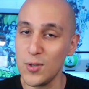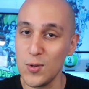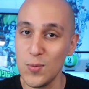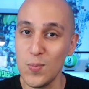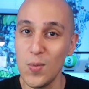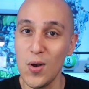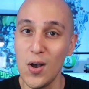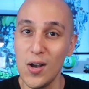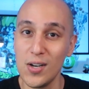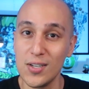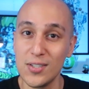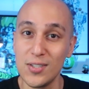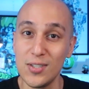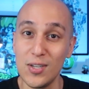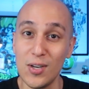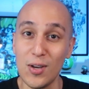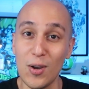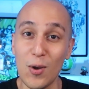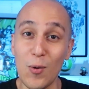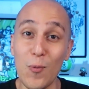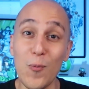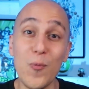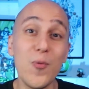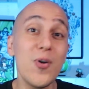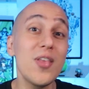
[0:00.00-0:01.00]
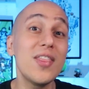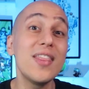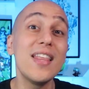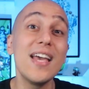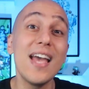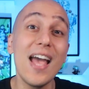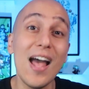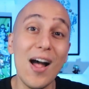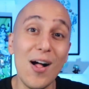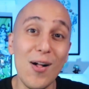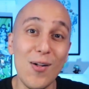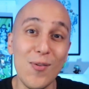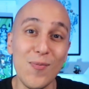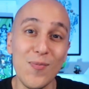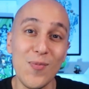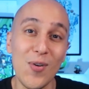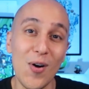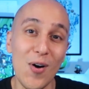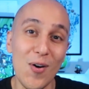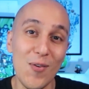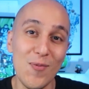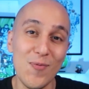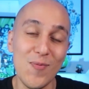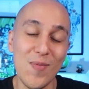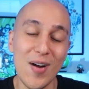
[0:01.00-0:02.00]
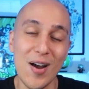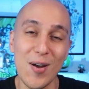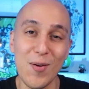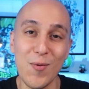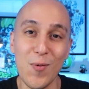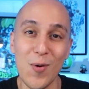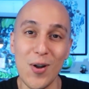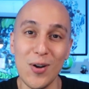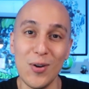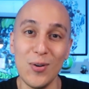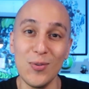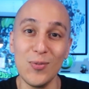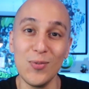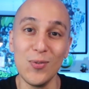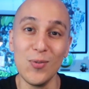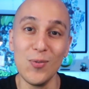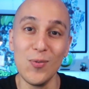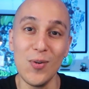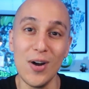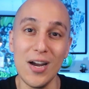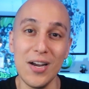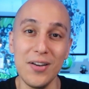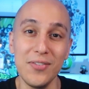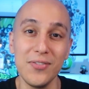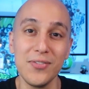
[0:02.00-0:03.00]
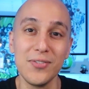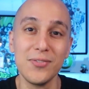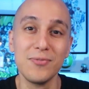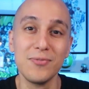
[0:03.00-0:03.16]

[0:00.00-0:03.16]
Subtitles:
unboxing with the help of my wonderful wife.